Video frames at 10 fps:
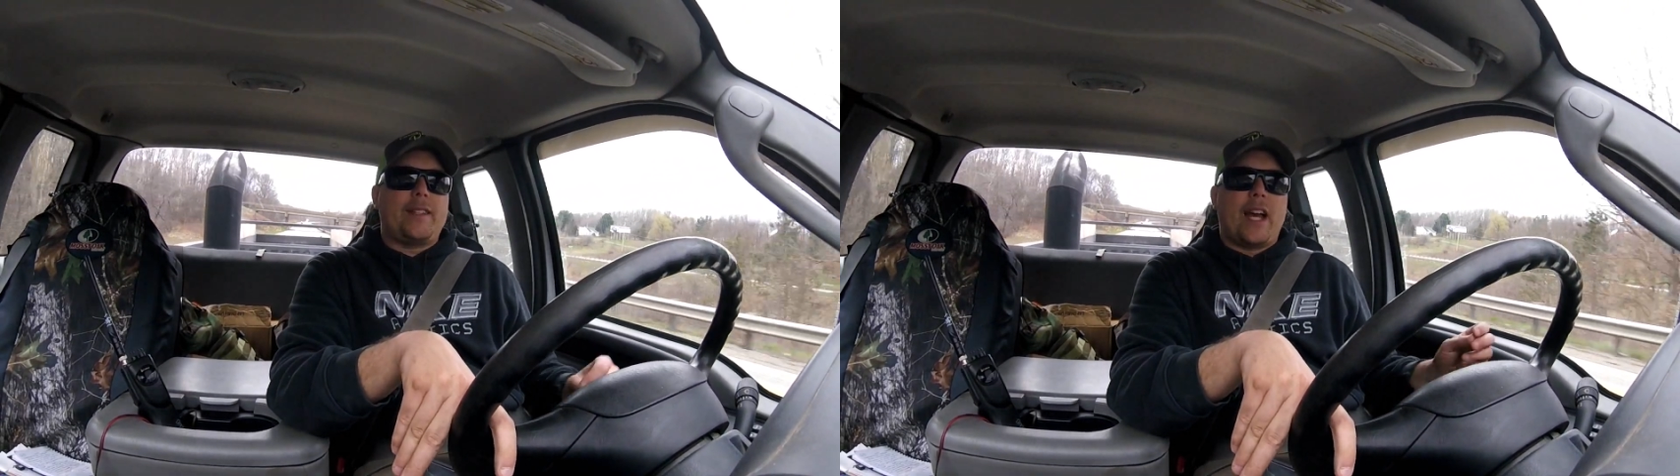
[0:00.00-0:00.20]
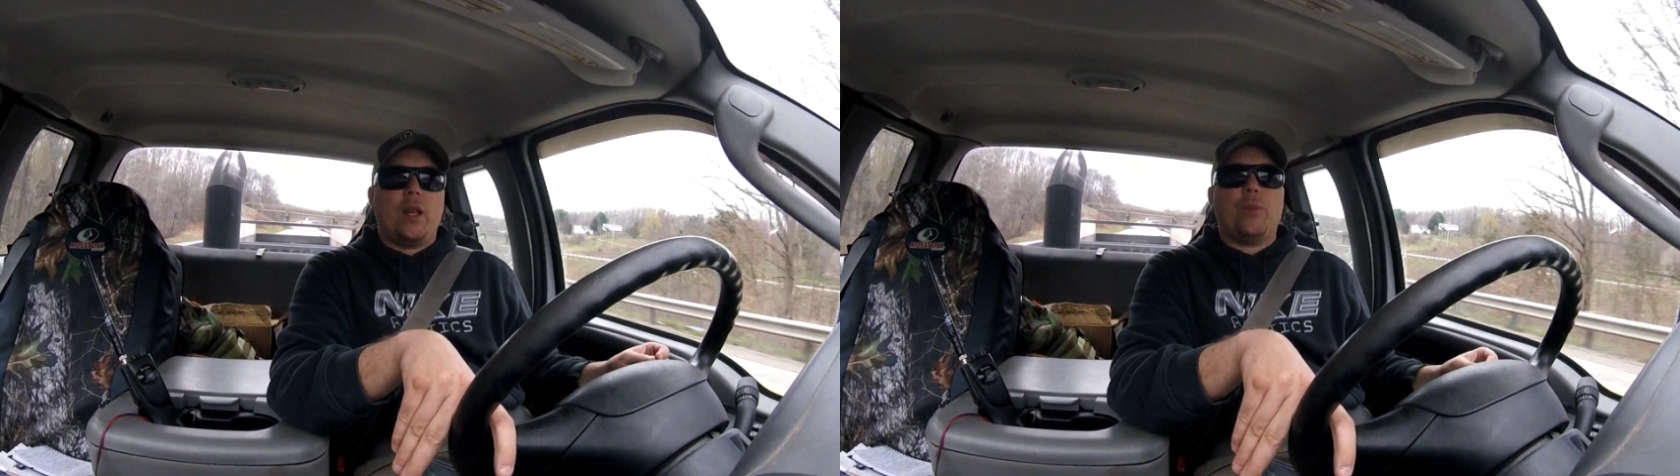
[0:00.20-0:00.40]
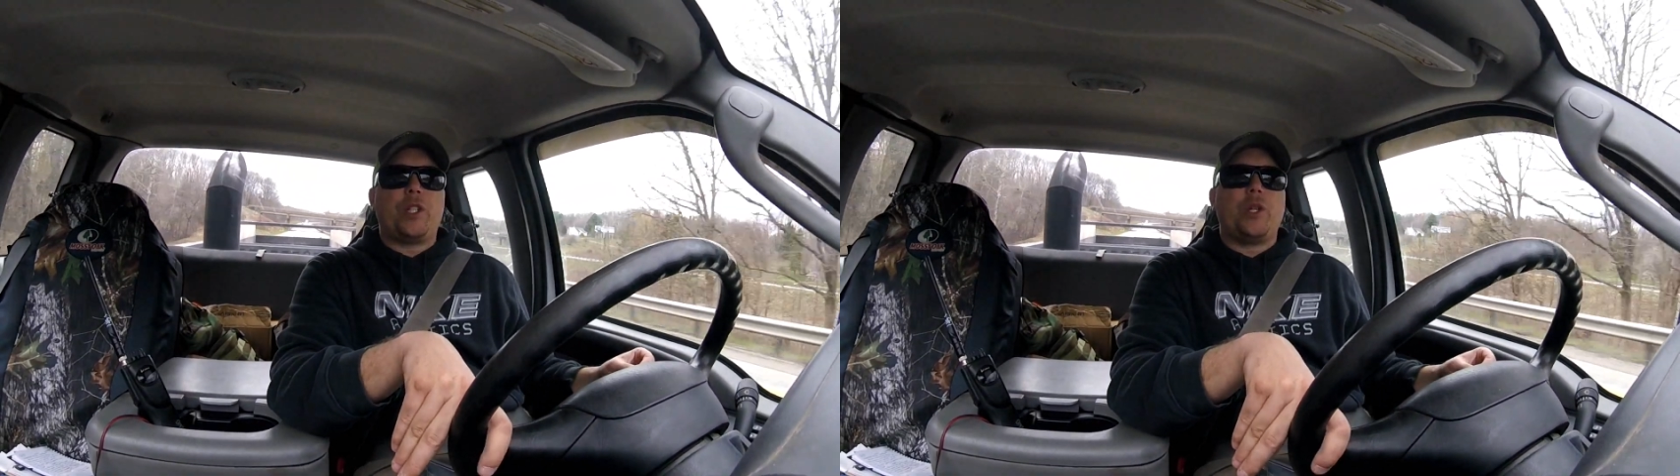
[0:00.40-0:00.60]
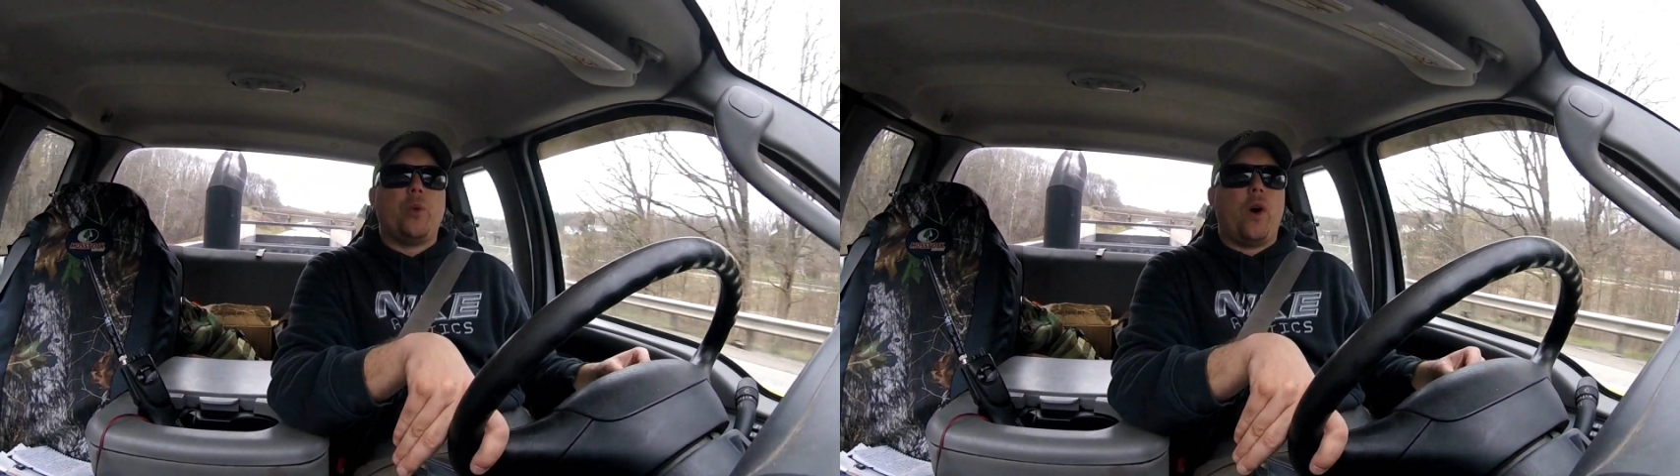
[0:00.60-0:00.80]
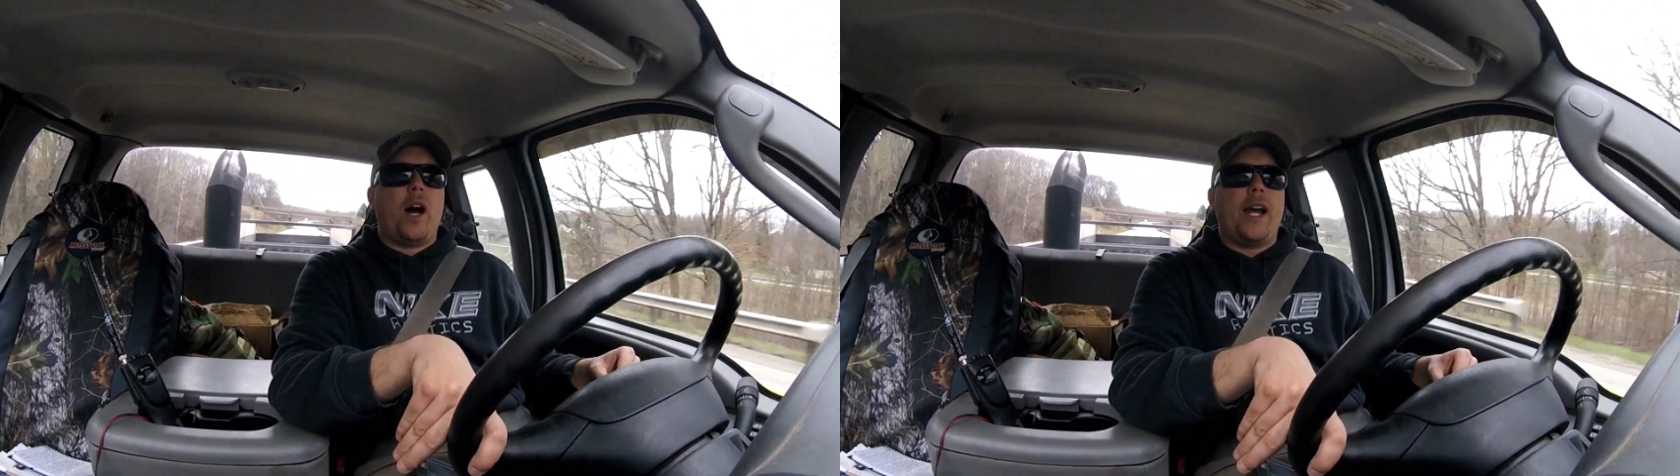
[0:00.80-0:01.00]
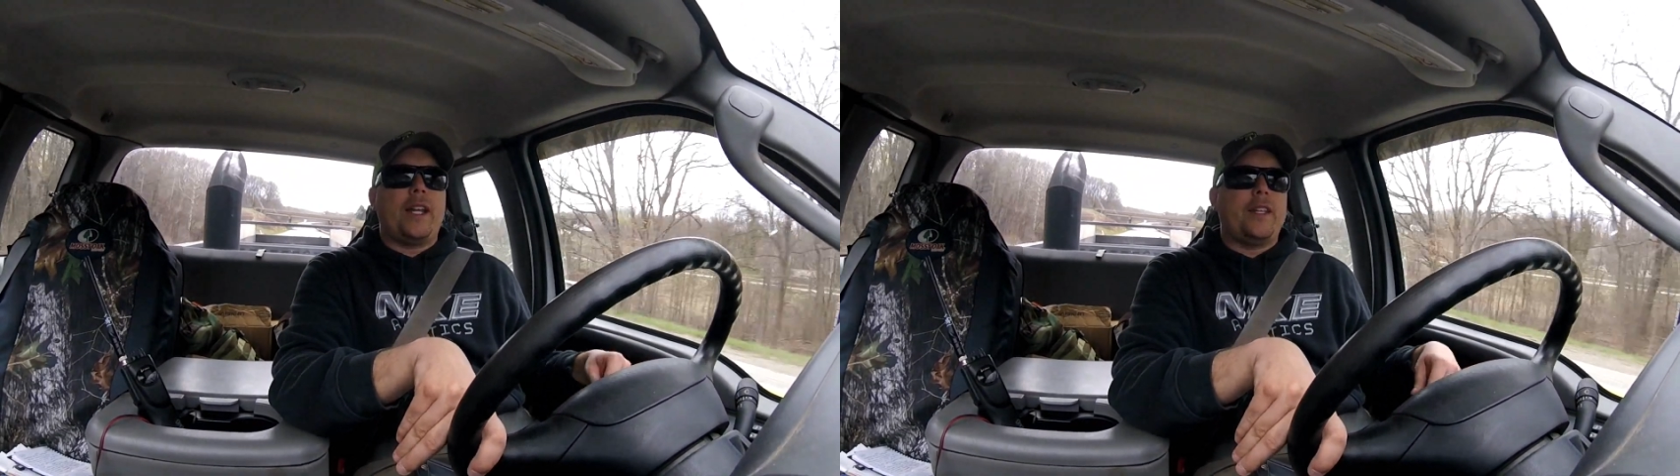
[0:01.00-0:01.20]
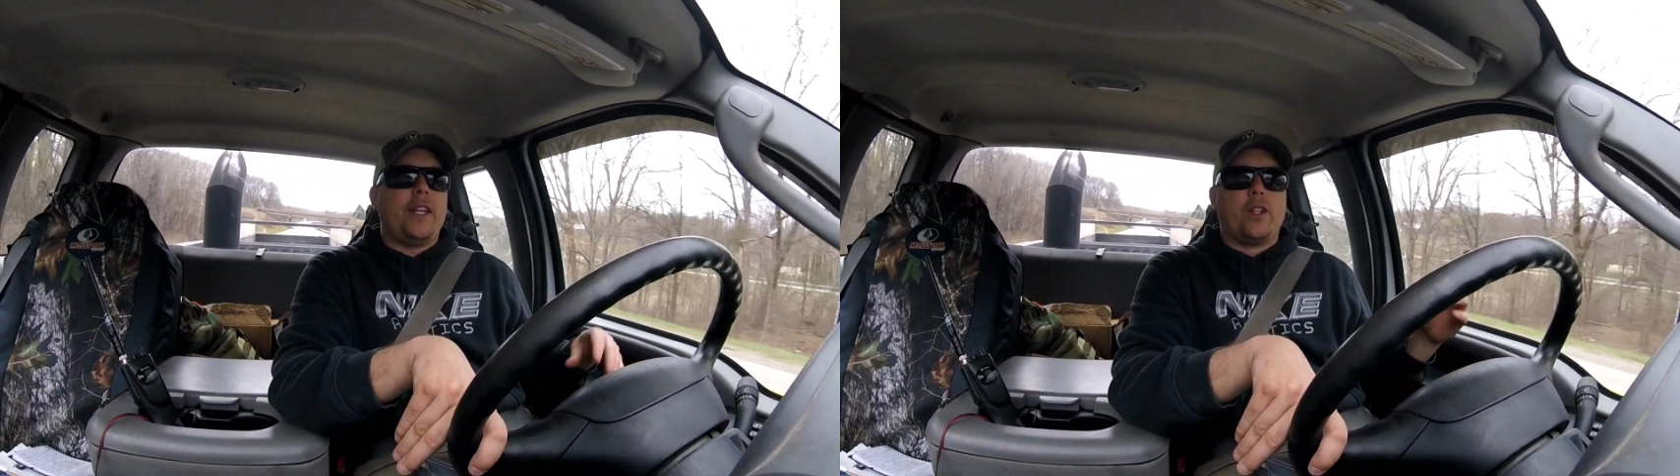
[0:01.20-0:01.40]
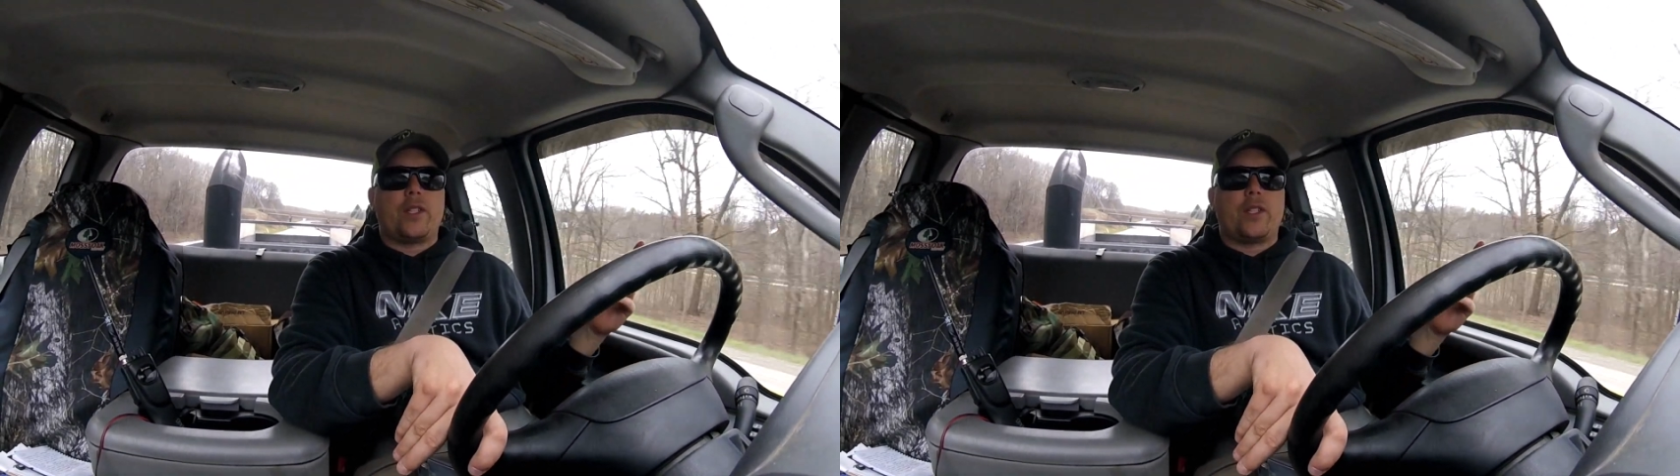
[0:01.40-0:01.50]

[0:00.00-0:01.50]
tell him what you want, and then he'll